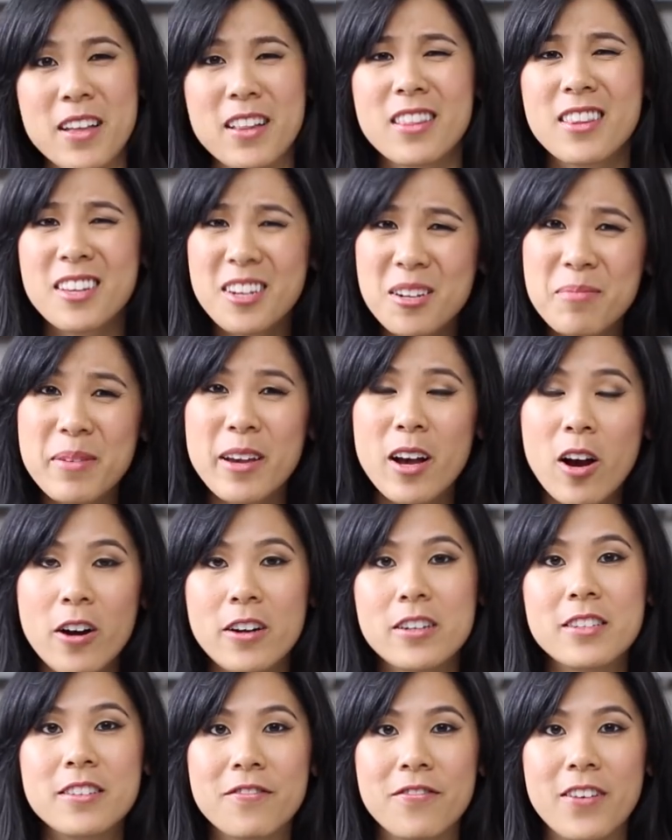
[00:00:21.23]
be a little bit
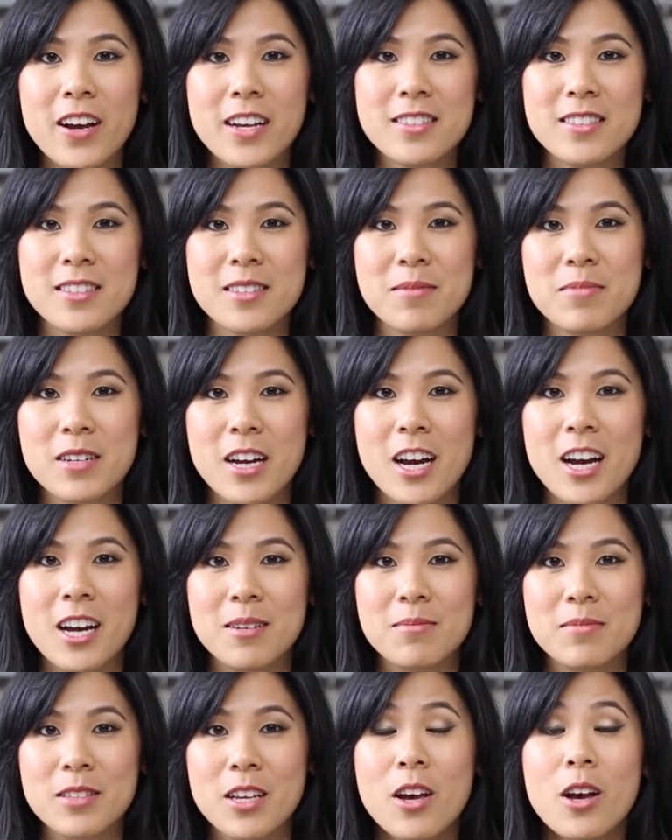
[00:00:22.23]
hard to find
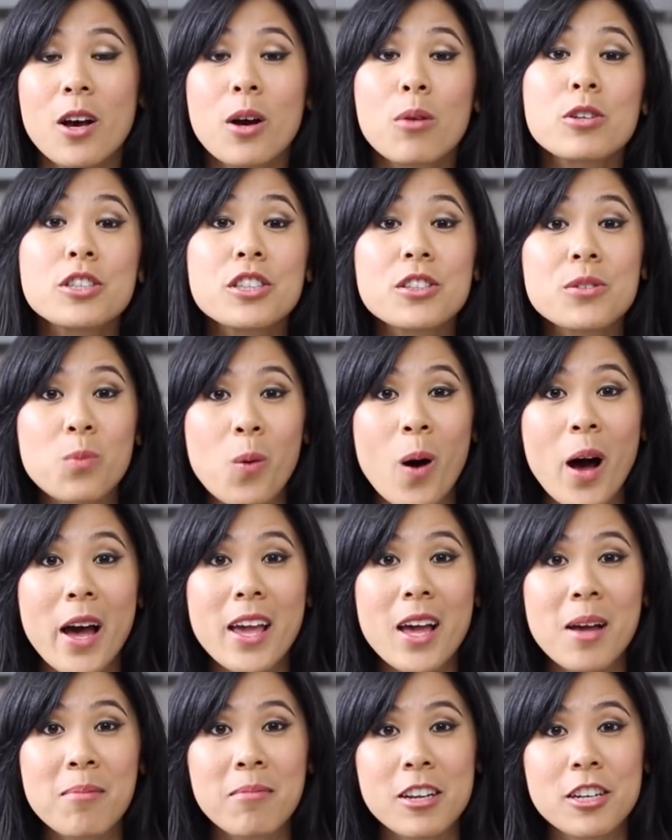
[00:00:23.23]
sometimes, which is
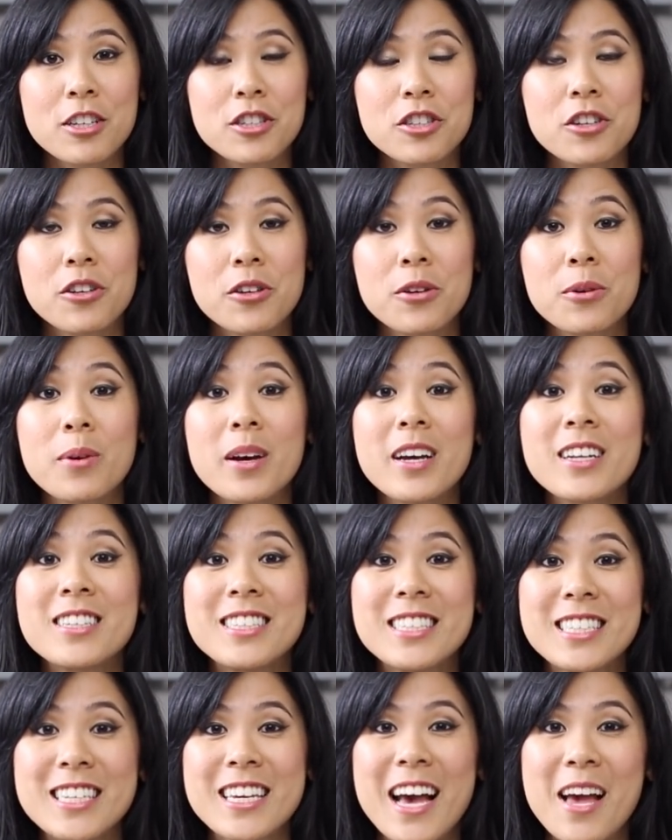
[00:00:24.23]
why I'm going to show you a
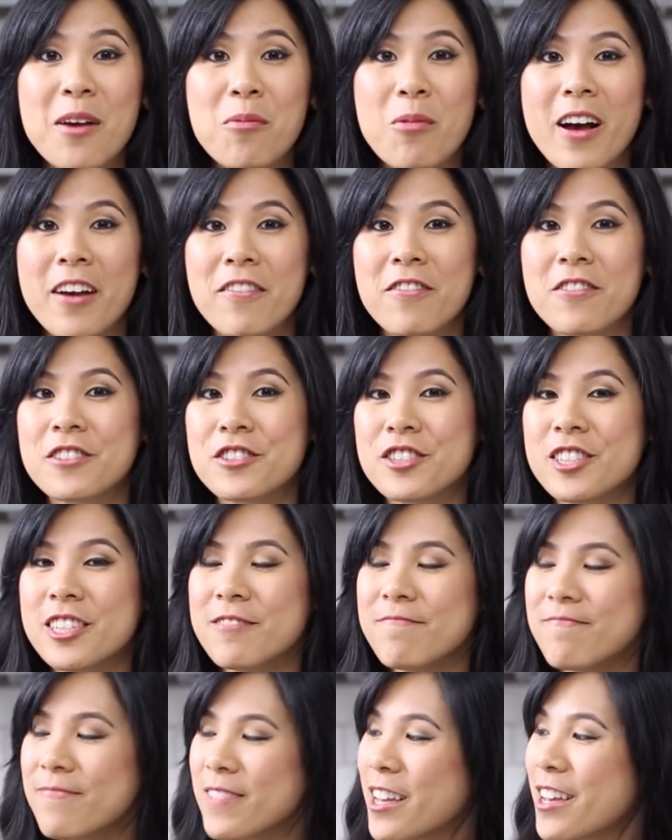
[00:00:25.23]
DIY
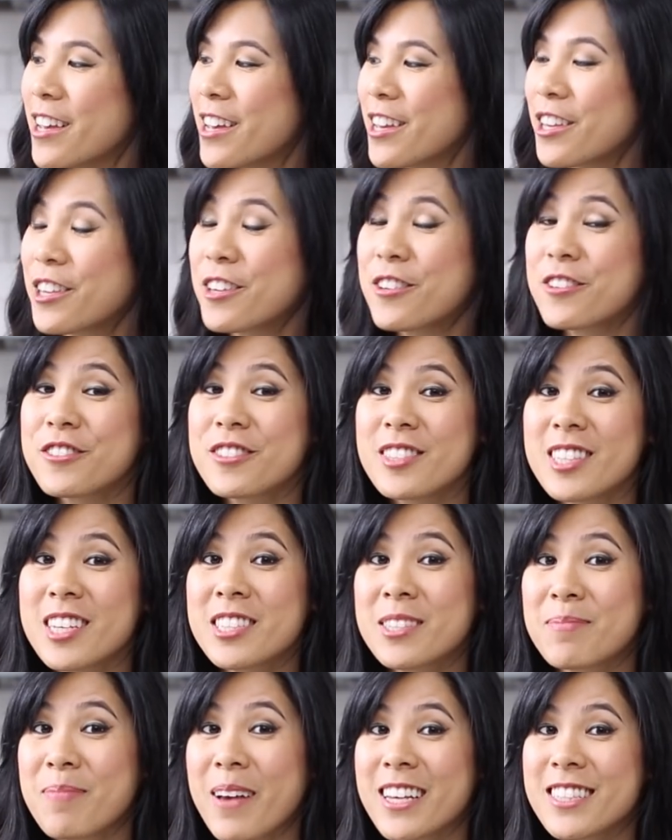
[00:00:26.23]
version
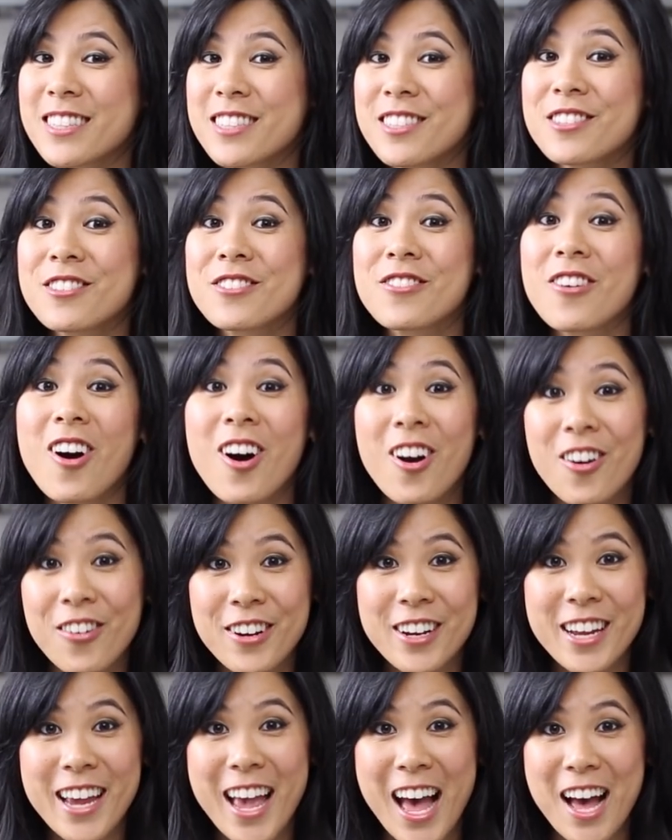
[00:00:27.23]
using spices you
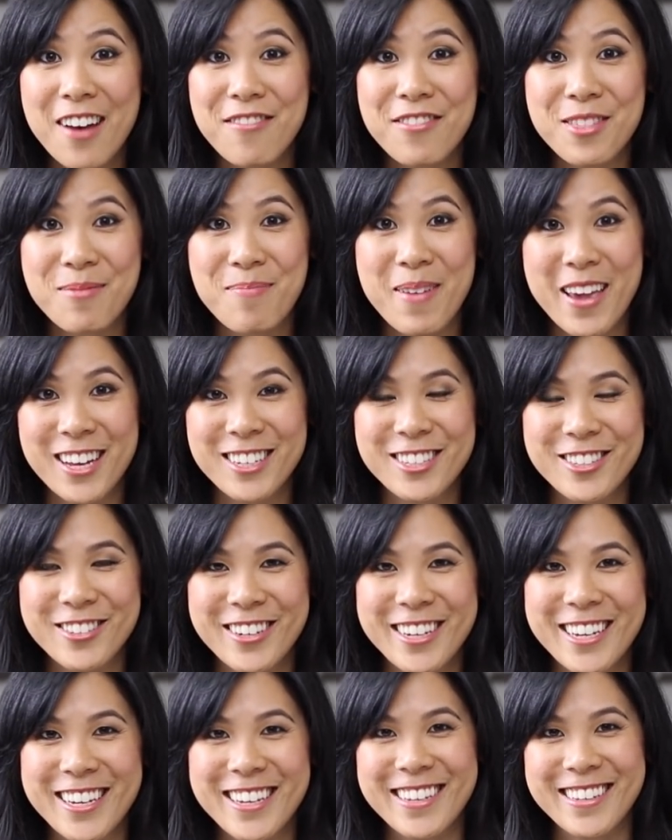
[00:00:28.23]
already have in the
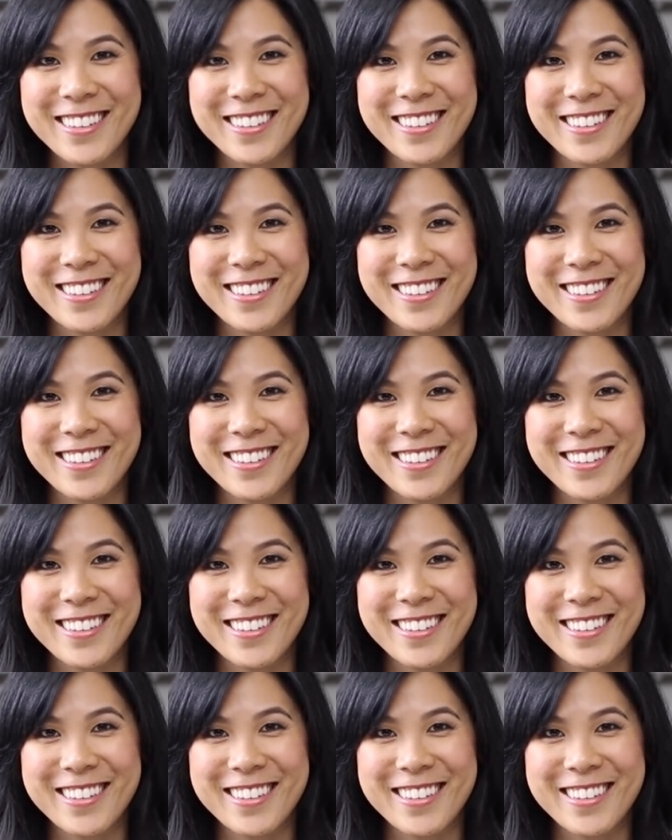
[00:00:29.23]
pantry.